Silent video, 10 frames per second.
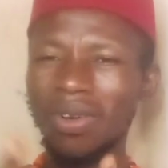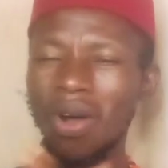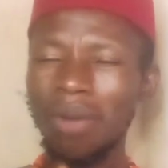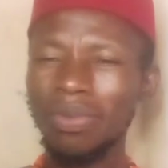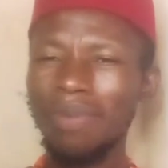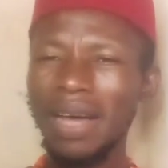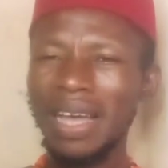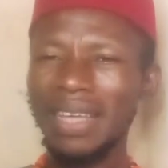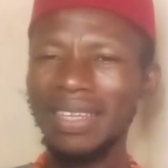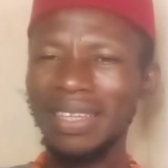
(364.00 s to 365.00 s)
comes
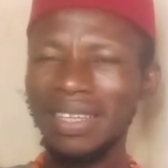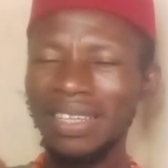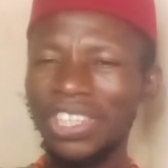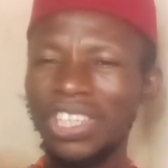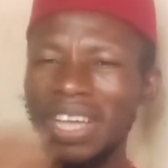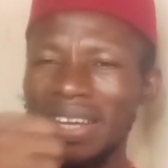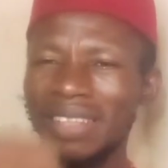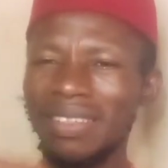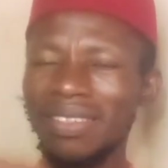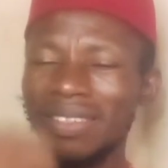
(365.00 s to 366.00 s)
by
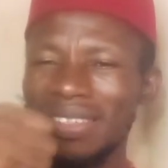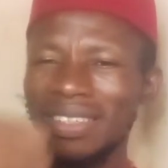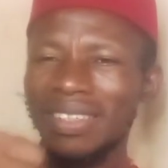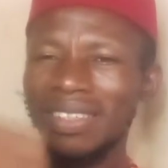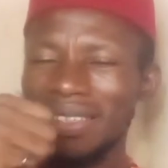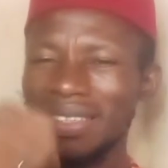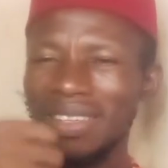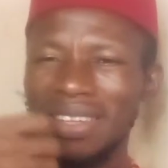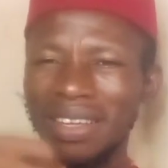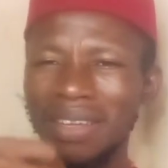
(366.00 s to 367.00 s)
sharing
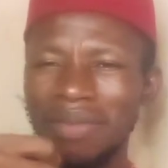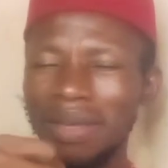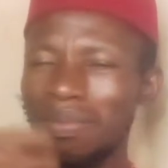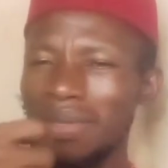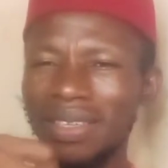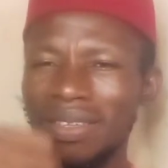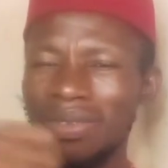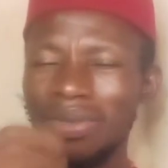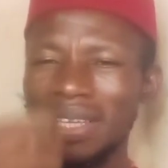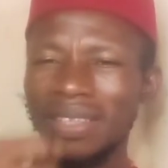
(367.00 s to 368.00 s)
maybe
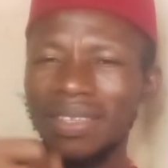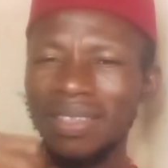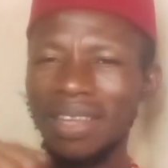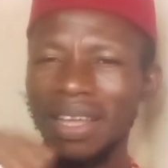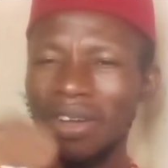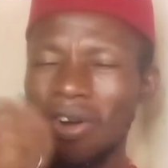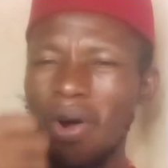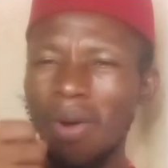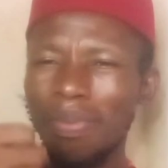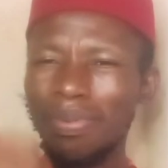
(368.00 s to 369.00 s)
utensils like
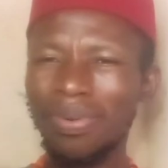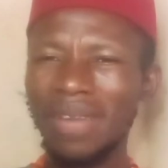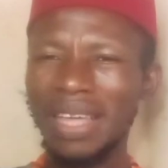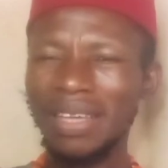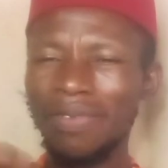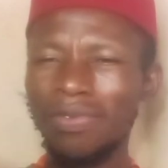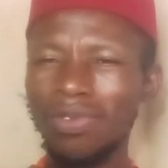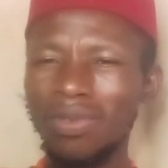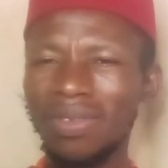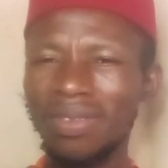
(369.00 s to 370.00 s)
cup, like
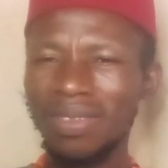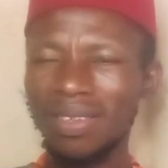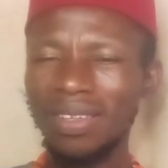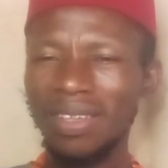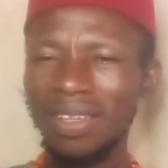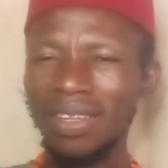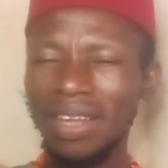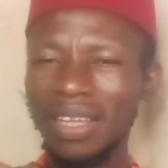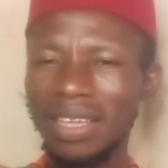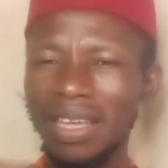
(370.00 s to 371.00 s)
food,
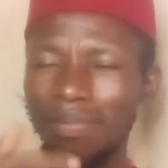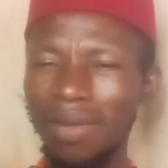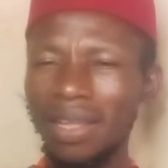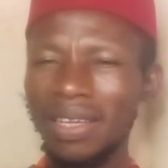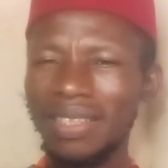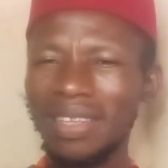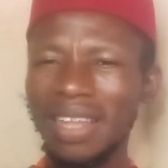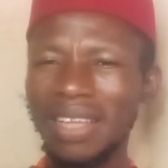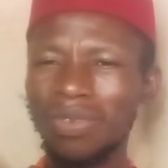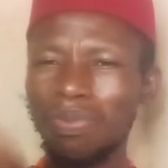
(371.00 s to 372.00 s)
like a plate,
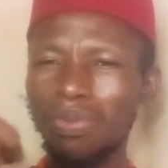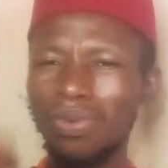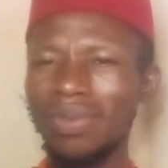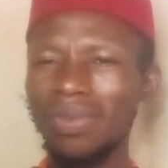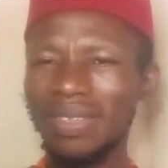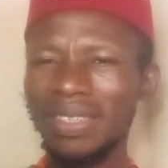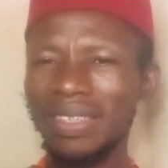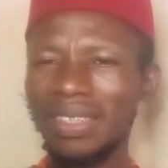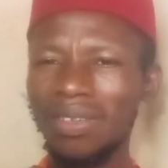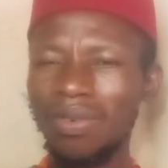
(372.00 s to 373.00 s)
like spoon.
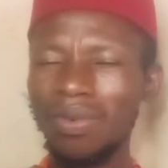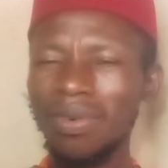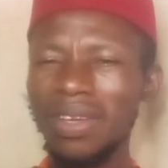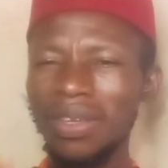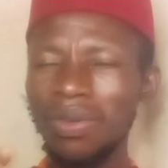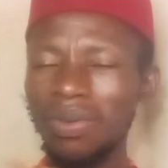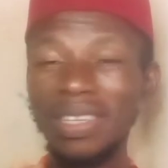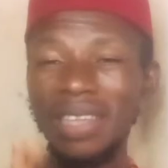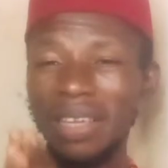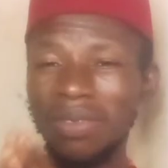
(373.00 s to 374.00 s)
You will
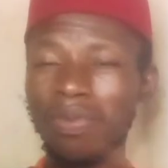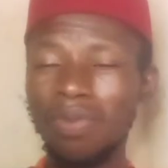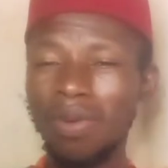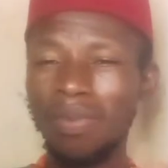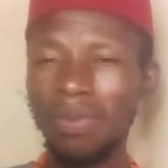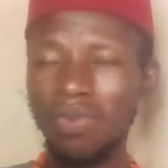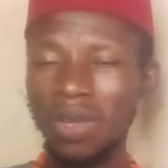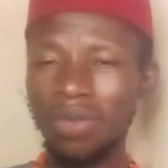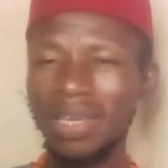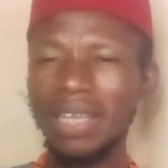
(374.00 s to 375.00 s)
say there's no problem,
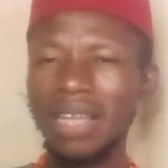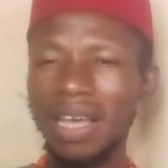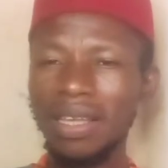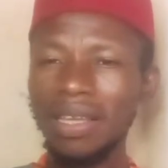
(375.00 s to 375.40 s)
we're together,